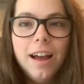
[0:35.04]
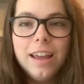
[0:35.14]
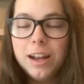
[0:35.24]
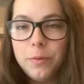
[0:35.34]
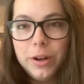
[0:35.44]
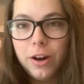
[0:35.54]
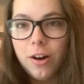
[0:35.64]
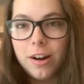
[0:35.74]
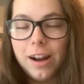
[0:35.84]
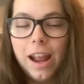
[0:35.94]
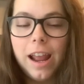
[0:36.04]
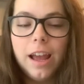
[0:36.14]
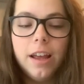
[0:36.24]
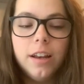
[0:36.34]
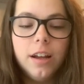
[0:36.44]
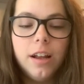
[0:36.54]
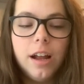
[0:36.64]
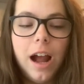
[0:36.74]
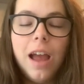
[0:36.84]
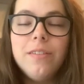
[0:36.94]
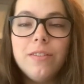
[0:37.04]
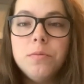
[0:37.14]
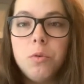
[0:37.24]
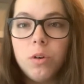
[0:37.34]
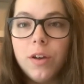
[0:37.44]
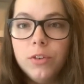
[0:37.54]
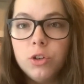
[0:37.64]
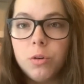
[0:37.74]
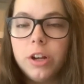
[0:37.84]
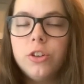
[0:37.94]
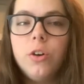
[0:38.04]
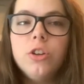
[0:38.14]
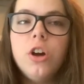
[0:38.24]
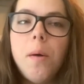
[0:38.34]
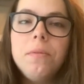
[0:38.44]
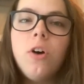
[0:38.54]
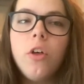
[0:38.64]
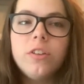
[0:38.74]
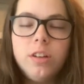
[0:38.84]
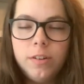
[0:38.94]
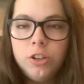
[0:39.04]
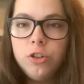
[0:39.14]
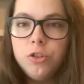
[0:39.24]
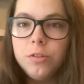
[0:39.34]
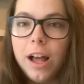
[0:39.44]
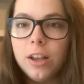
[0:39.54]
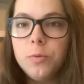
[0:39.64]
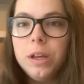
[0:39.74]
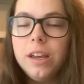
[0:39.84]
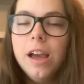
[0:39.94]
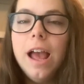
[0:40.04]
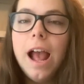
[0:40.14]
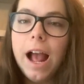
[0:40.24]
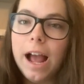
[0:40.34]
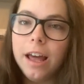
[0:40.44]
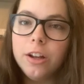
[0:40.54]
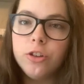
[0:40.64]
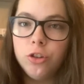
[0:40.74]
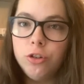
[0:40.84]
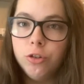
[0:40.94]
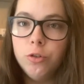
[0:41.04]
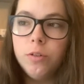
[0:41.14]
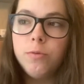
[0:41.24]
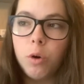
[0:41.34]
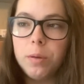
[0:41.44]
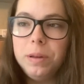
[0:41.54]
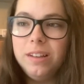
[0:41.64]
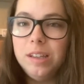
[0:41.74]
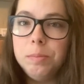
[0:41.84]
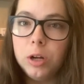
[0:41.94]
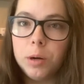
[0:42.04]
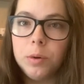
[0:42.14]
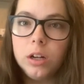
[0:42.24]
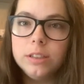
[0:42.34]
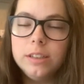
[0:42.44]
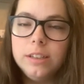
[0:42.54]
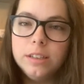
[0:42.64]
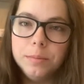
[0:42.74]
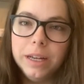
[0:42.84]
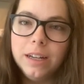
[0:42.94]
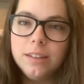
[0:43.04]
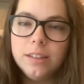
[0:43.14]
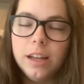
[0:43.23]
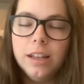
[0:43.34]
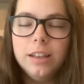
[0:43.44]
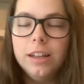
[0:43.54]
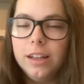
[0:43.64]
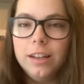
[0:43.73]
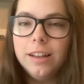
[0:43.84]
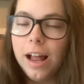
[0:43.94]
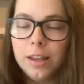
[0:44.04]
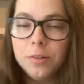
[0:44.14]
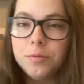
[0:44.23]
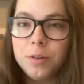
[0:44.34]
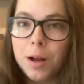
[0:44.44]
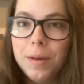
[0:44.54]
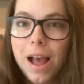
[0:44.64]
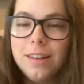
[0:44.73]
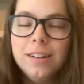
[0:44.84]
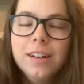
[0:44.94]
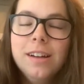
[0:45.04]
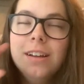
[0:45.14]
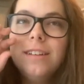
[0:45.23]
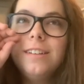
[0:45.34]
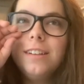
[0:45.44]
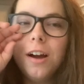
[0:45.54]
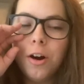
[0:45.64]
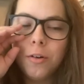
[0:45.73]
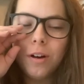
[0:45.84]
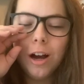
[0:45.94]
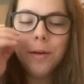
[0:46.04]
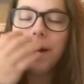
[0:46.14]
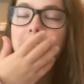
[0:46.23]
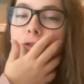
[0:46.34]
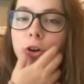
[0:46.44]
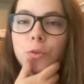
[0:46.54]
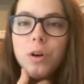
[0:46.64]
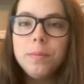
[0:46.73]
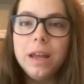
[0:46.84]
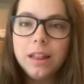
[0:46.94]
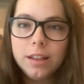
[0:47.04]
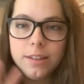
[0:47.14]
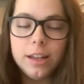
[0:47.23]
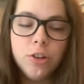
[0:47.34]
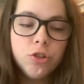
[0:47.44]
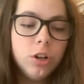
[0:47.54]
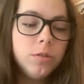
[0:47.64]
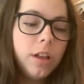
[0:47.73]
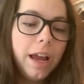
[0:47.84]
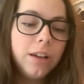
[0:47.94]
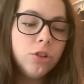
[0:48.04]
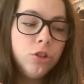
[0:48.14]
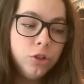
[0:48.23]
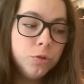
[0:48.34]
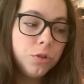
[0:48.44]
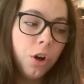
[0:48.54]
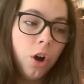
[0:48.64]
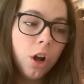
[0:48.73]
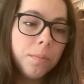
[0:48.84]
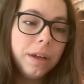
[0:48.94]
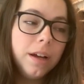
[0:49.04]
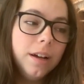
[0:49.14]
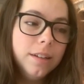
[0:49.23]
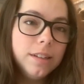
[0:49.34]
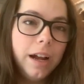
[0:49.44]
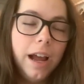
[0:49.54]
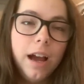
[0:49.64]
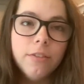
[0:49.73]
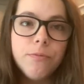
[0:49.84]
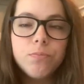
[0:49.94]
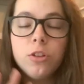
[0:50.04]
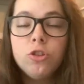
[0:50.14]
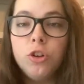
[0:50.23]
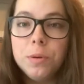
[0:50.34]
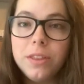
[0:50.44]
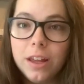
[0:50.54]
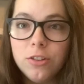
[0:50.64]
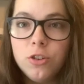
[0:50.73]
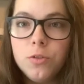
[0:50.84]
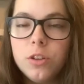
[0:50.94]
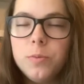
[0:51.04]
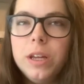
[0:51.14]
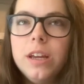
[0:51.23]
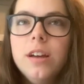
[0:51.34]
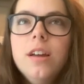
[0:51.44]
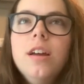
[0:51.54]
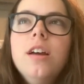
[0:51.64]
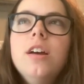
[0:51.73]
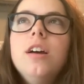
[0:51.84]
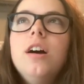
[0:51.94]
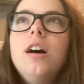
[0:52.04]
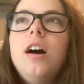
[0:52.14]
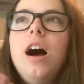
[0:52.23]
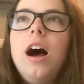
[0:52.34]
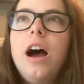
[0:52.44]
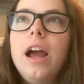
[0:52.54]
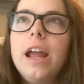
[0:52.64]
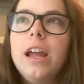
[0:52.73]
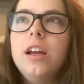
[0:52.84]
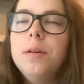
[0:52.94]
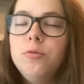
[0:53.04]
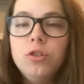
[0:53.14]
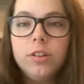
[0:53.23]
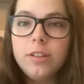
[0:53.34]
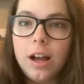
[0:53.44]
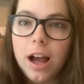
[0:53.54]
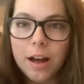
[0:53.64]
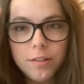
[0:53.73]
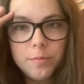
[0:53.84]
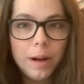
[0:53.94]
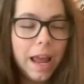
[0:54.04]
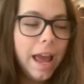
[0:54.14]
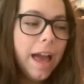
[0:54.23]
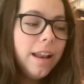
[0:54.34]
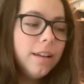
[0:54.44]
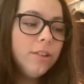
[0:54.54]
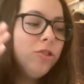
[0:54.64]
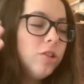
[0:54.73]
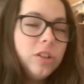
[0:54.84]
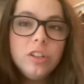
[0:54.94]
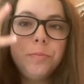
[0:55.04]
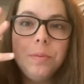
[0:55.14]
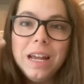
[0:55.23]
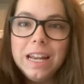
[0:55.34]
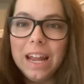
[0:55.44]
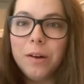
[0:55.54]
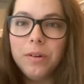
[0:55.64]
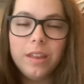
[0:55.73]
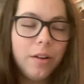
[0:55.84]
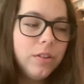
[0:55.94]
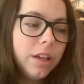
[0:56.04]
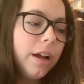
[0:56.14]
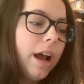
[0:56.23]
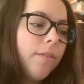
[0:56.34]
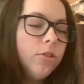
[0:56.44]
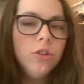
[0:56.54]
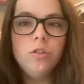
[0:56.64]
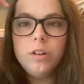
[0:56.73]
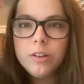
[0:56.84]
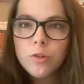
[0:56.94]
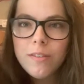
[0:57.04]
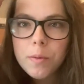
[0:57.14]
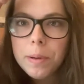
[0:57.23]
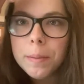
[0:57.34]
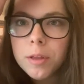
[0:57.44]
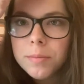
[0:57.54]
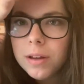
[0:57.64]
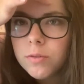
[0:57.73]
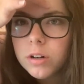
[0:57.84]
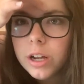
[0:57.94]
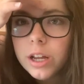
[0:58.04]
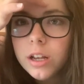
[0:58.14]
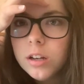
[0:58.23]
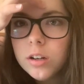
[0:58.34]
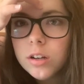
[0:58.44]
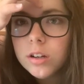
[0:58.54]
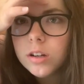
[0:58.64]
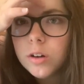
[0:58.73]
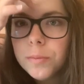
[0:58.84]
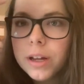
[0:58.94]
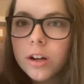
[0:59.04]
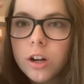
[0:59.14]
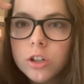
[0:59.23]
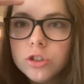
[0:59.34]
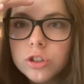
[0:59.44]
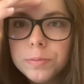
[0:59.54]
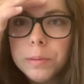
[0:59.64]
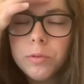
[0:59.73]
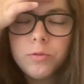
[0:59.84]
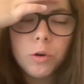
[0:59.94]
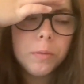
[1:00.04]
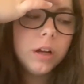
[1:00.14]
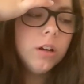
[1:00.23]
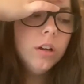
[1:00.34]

here we are and I have even more inventory. So on top of all the stuff I showed you last week, add two 40-piece CPR boxes to the mix, and then that's where I'm at. So I don't want to make this intro too long because I have so many things to do this week. I am just, my head is just spinning with everything I have to do. Do I have a pimple on my forehead? Oh my gosh, there's a pimple forming.